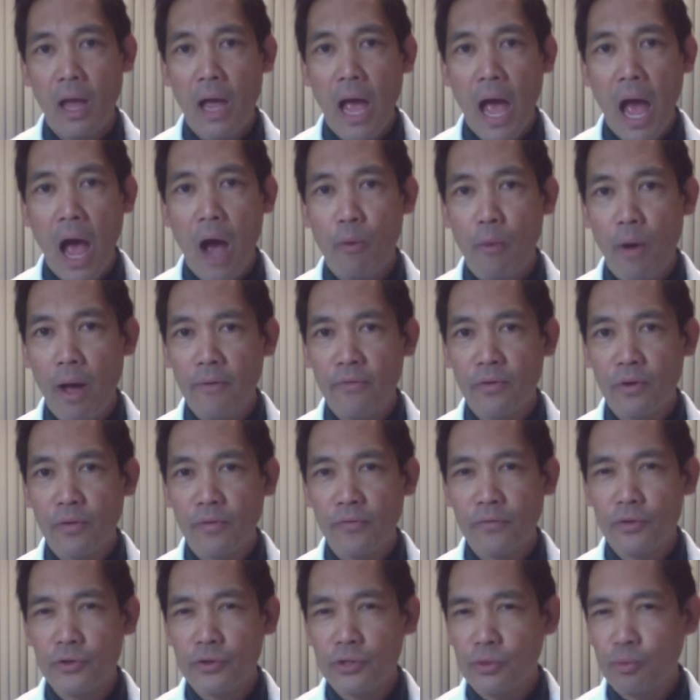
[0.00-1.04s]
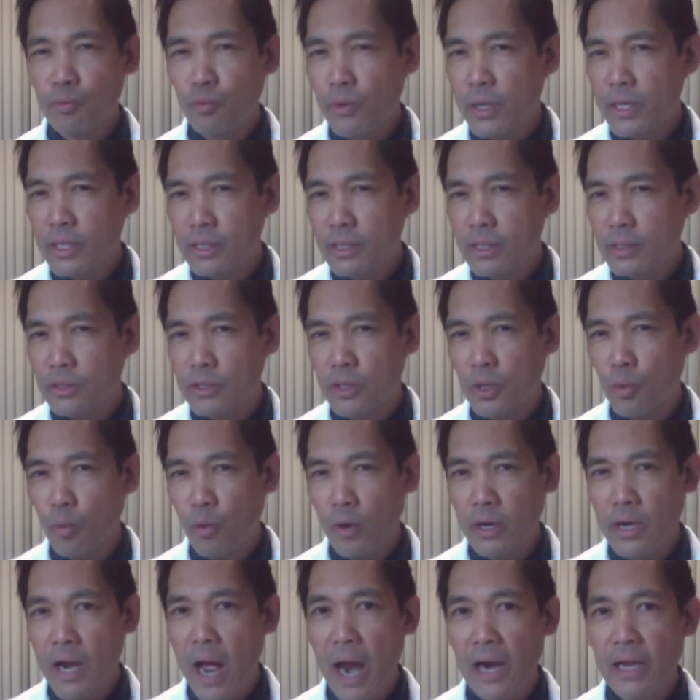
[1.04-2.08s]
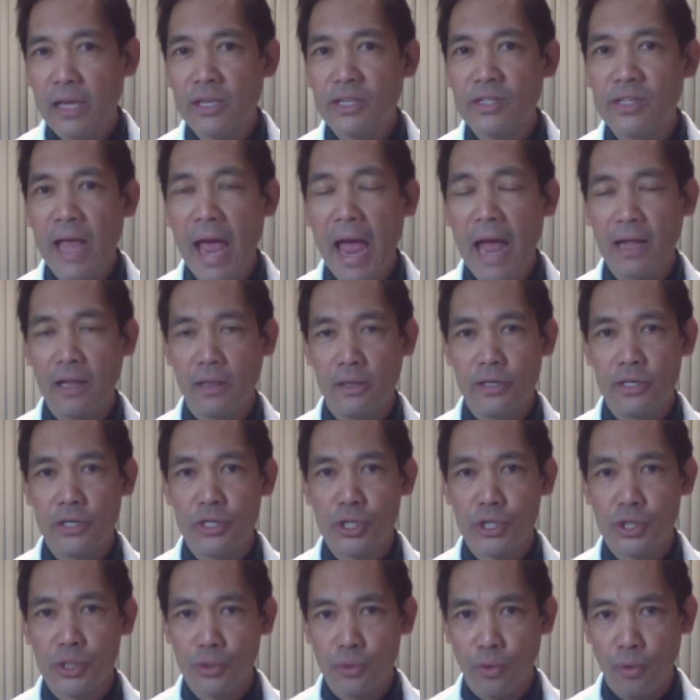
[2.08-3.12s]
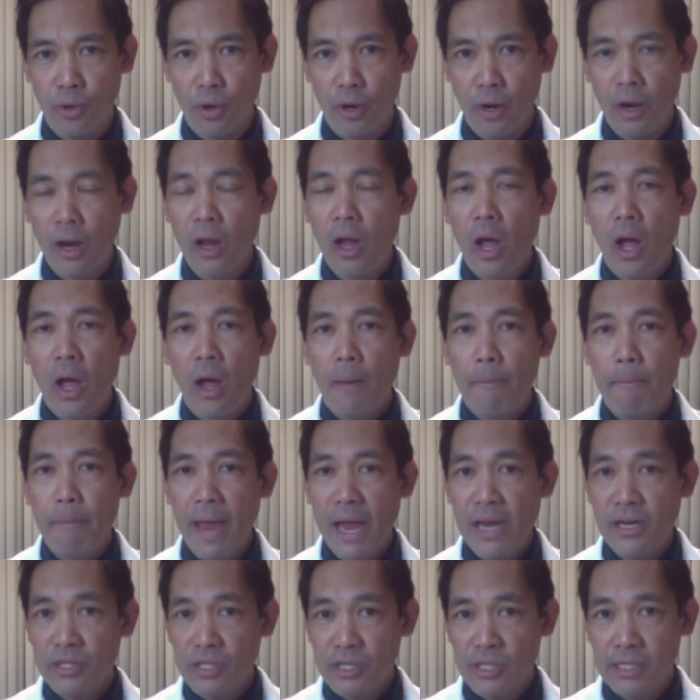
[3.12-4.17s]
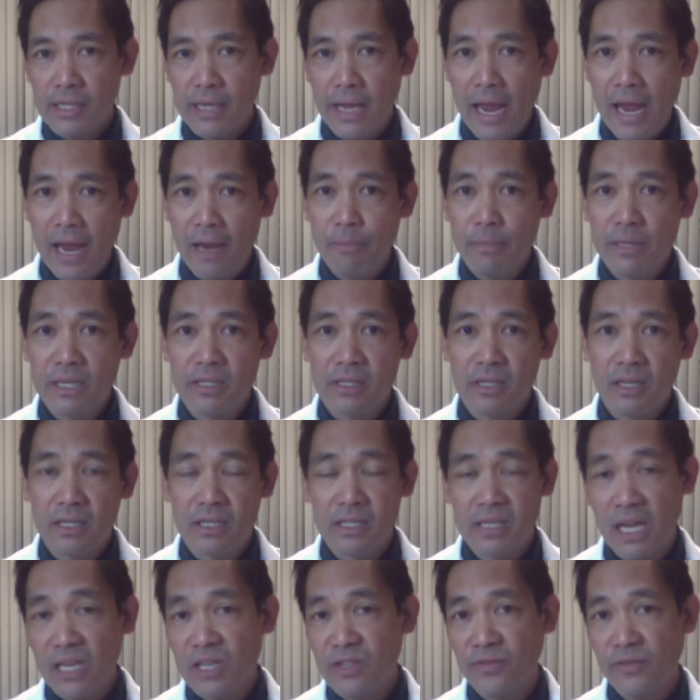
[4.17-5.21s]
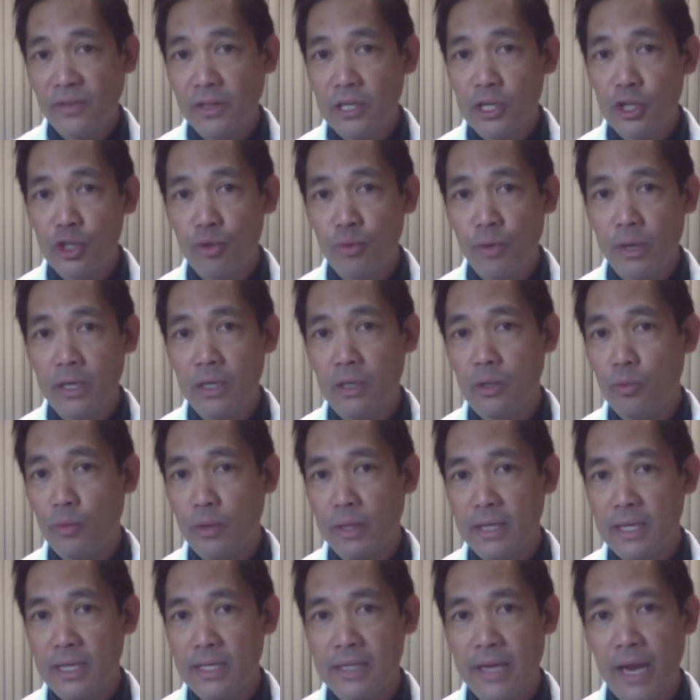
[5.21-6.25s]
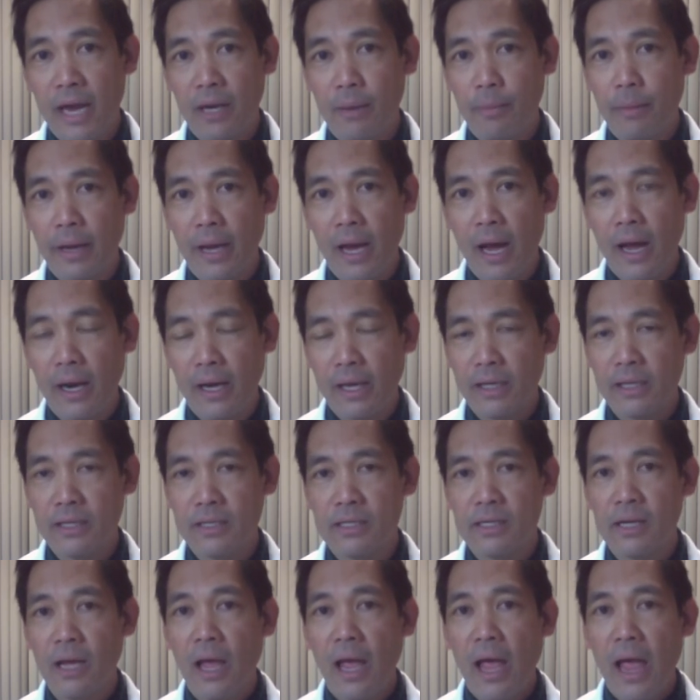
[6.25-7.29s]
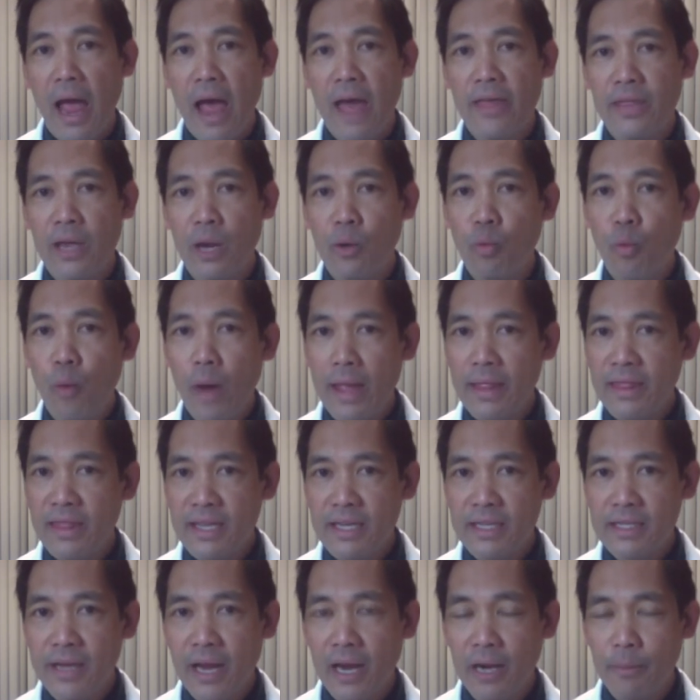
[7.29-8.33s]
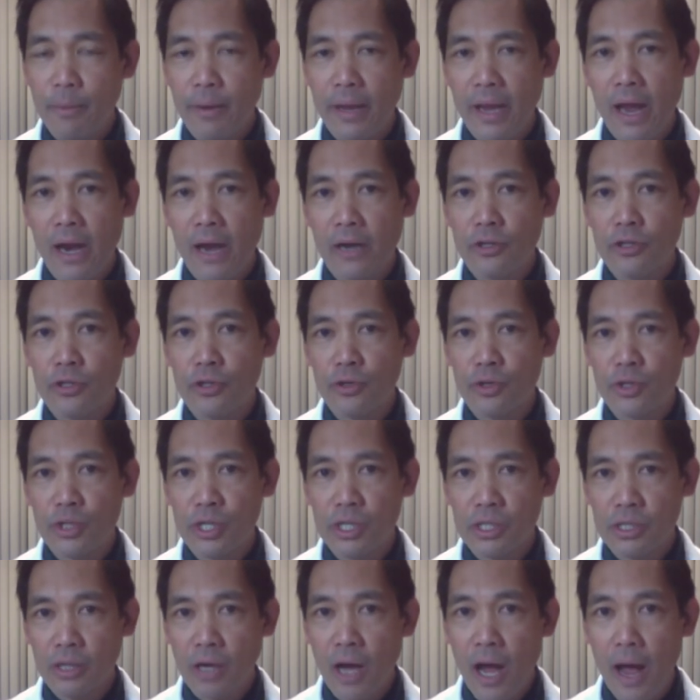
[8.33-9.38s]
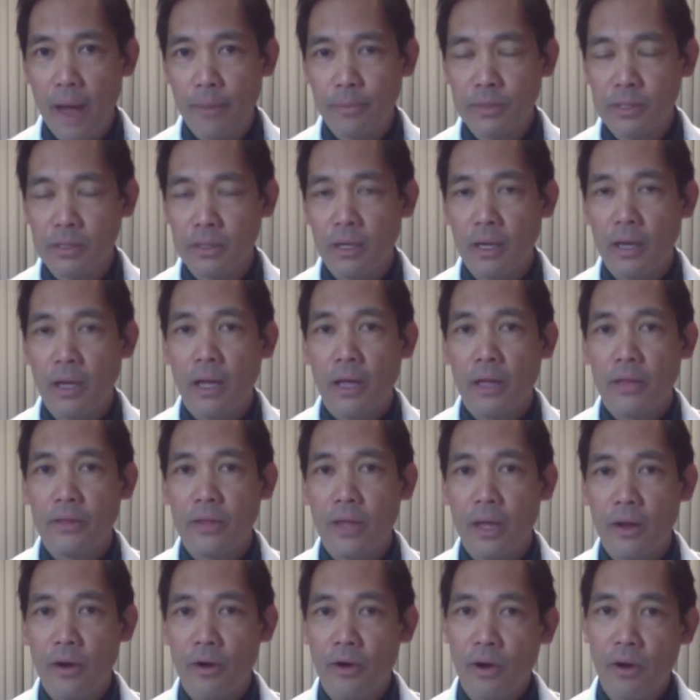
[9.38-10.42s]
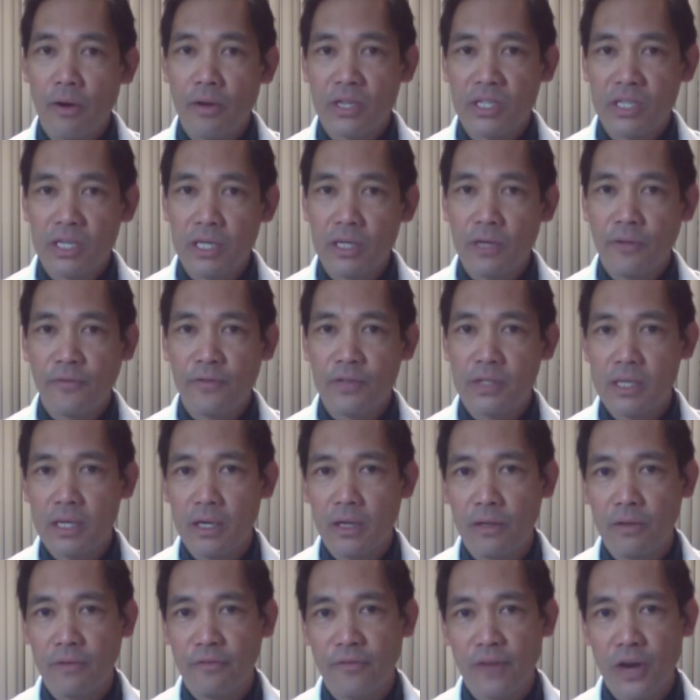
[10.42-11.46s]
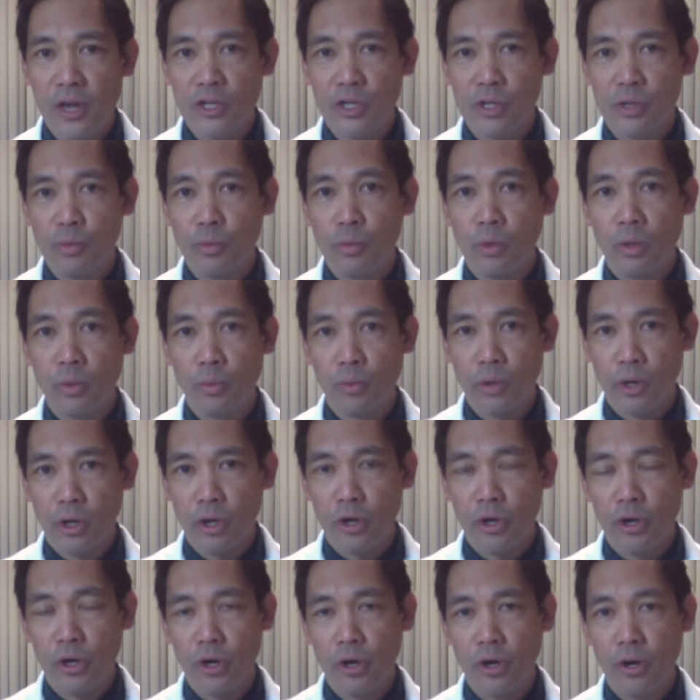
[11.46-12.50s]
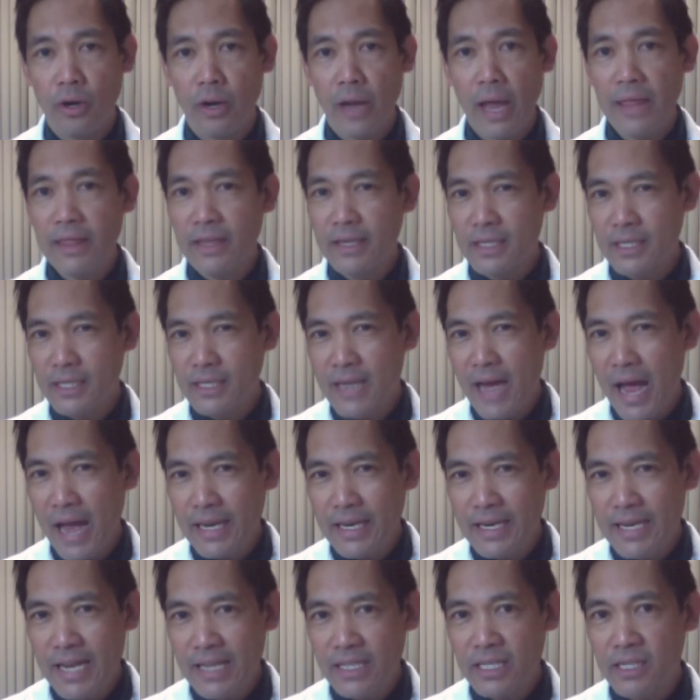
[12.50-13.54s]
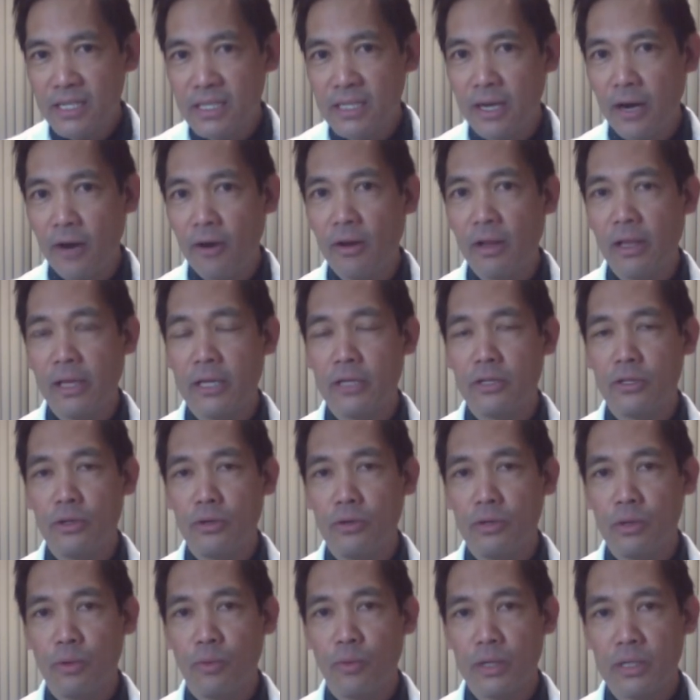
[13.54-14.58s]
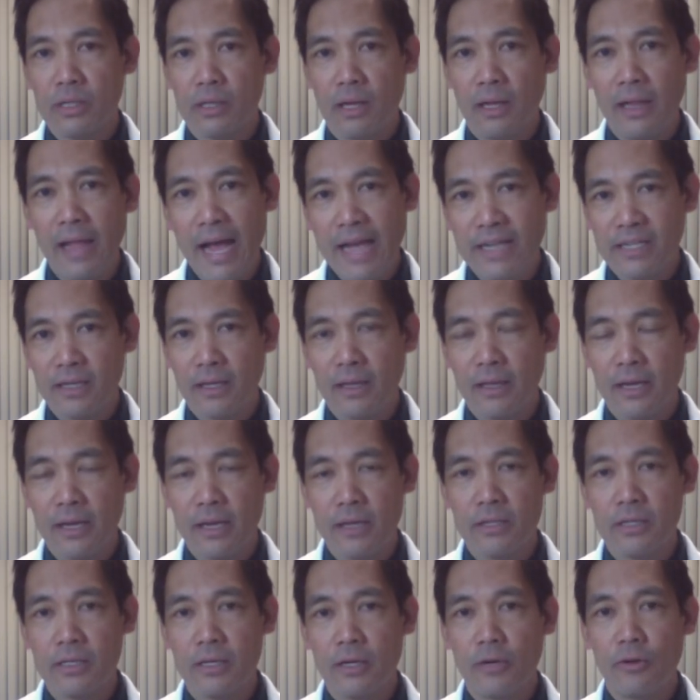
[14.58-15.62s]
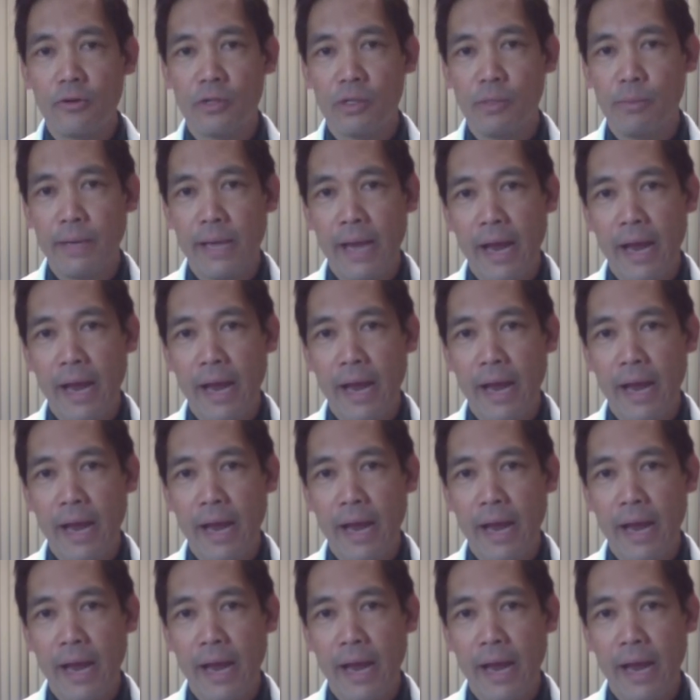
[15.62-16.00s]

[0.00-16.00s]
However, for reasons that we're not exactly sure, patients can be successfully treated with these antibiotics, and then when these antibiotics are stopped, their C. difficile infection will recur. And this is not necessarily due to what's classically considered to be